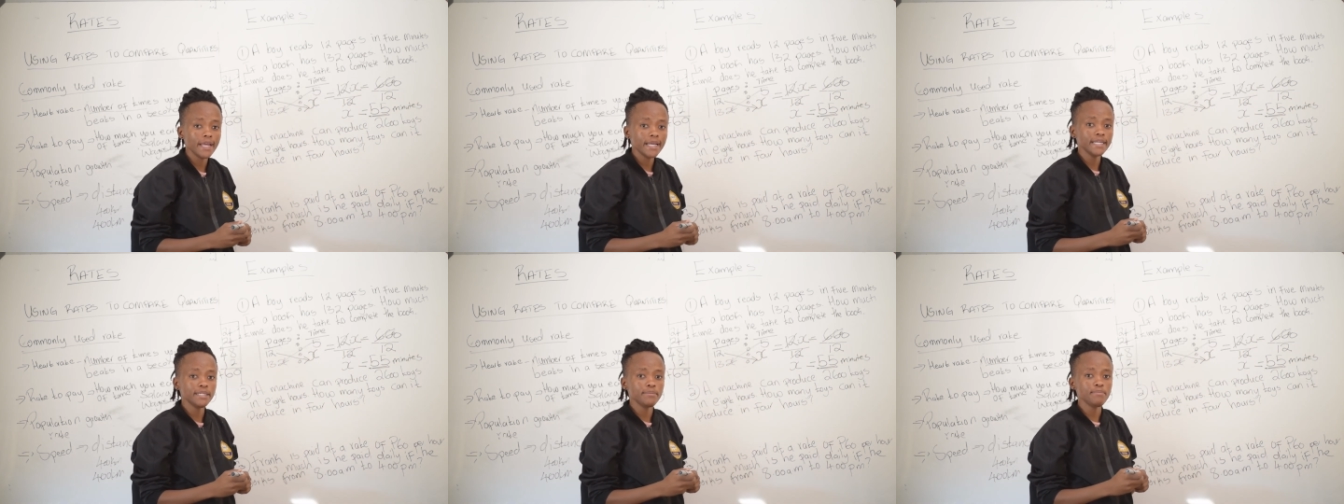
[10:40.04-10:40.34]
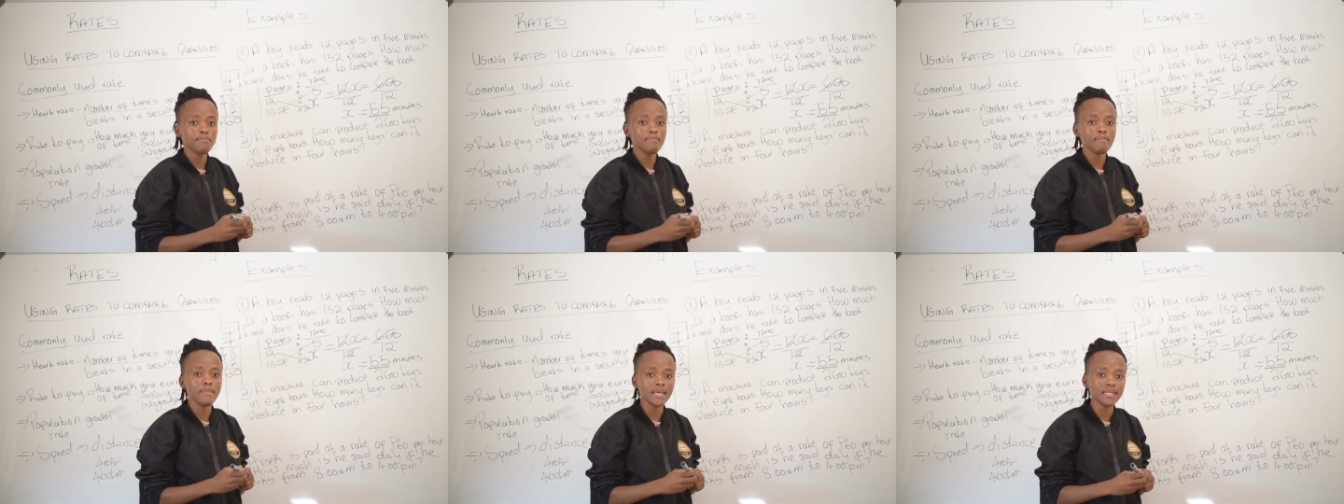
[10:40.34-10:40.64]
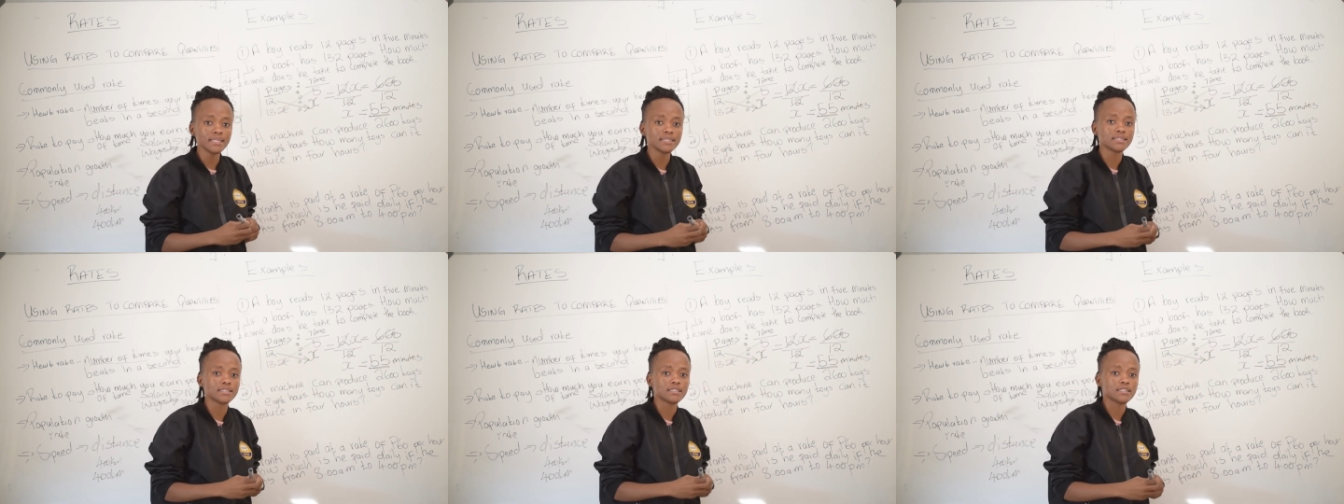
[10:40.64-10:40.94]
it
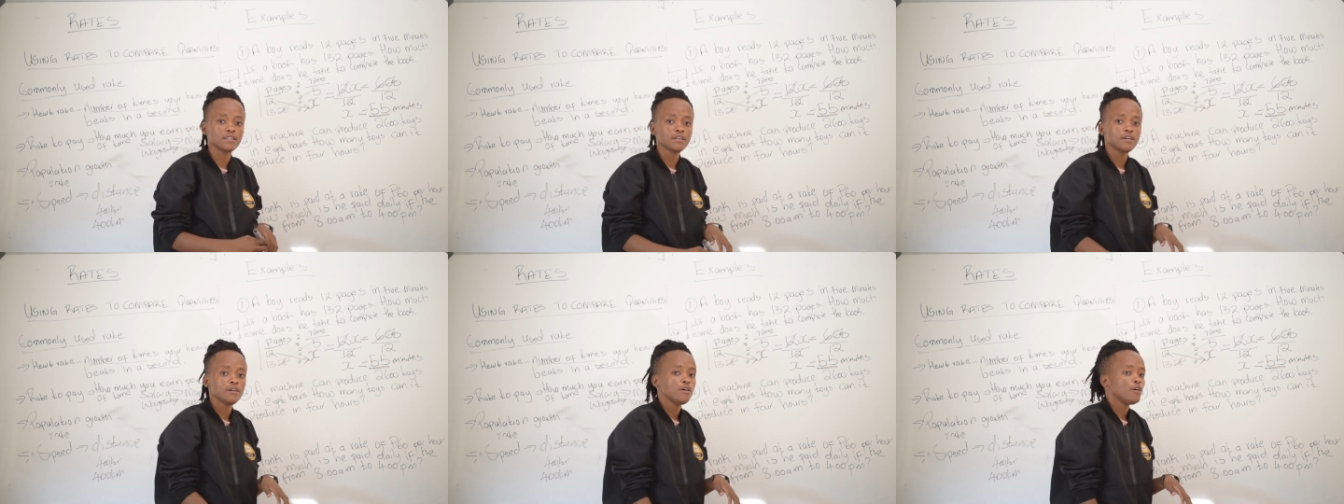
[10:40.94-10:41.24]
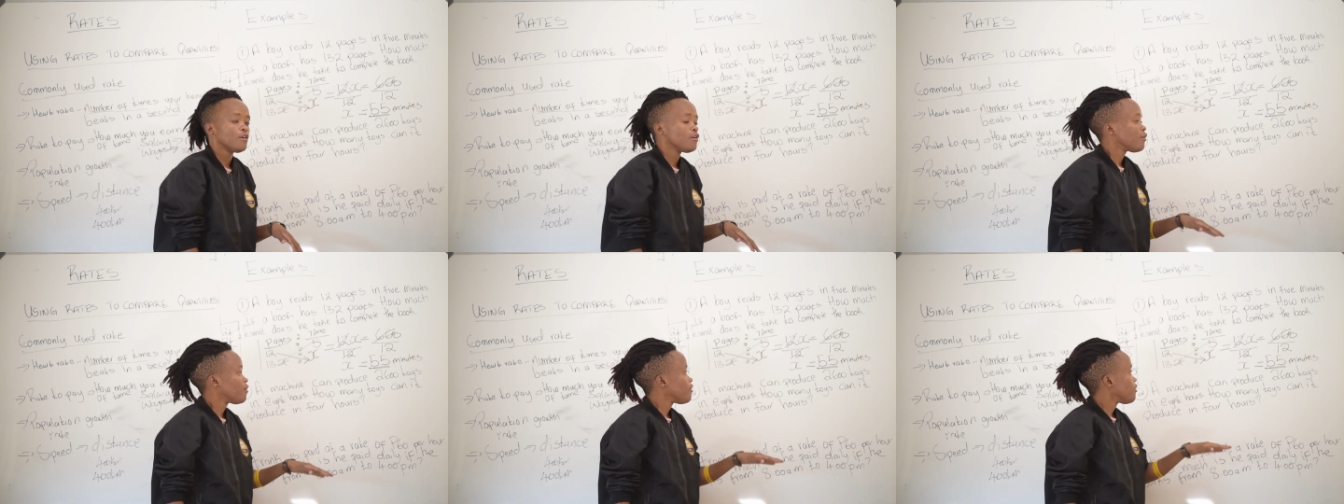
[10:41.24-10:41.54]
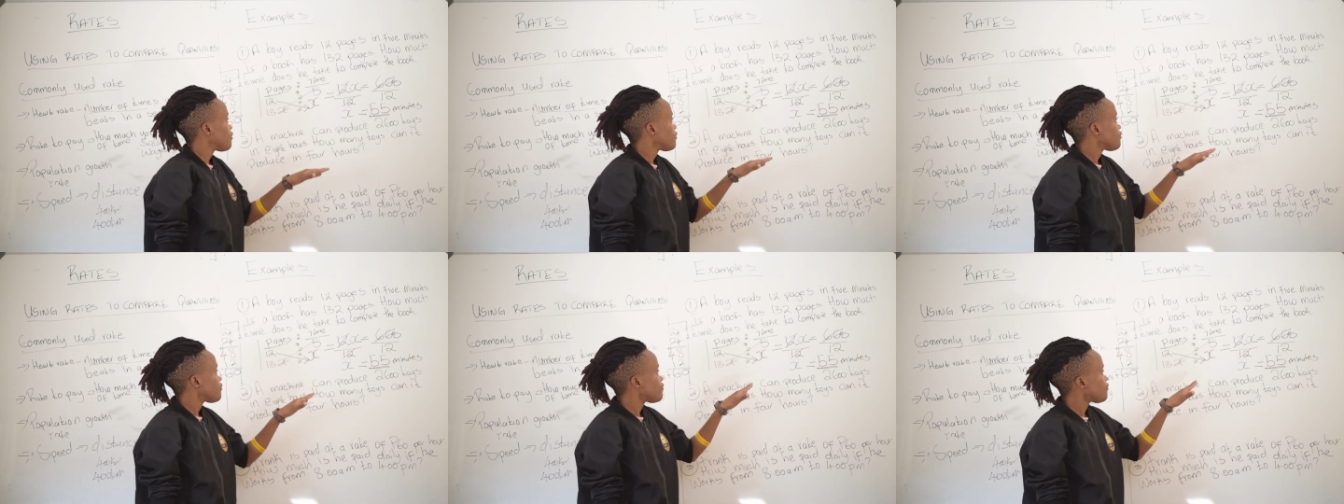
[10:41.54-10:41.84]
means
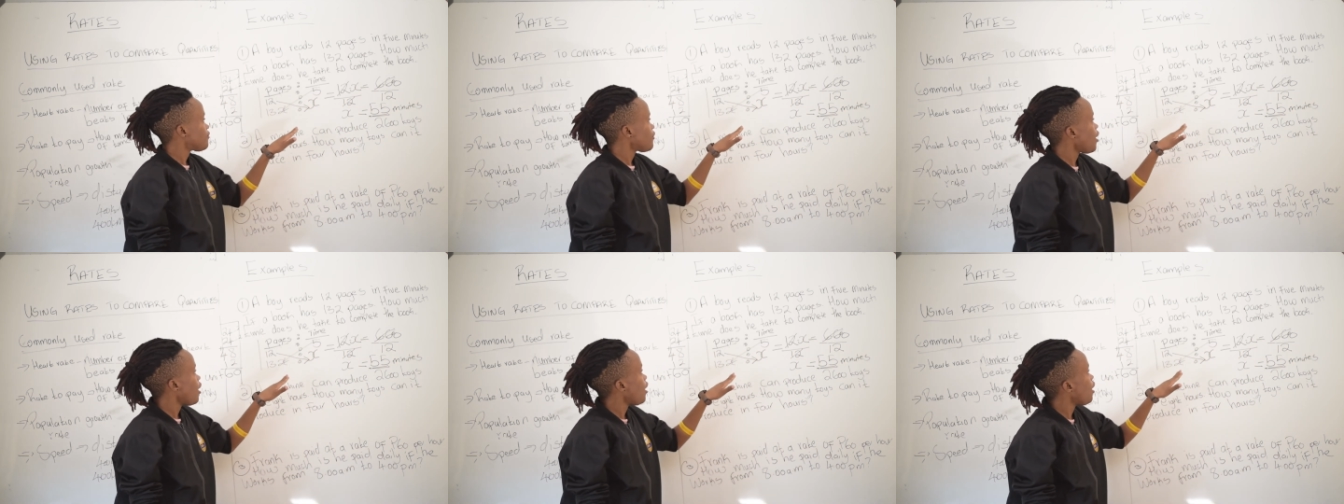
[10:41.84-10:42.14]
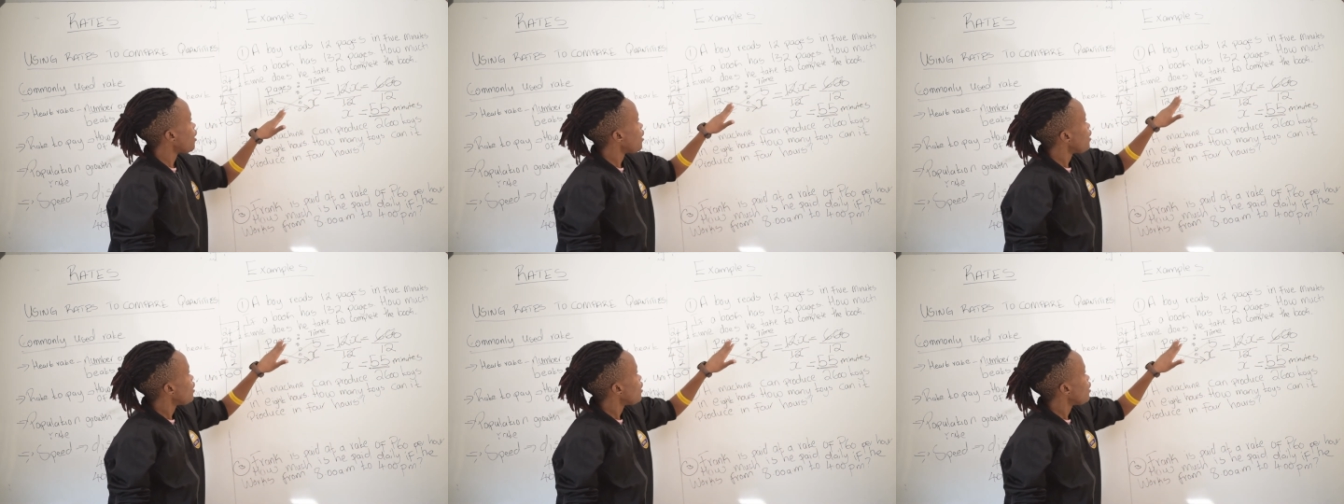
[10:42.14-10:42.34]
for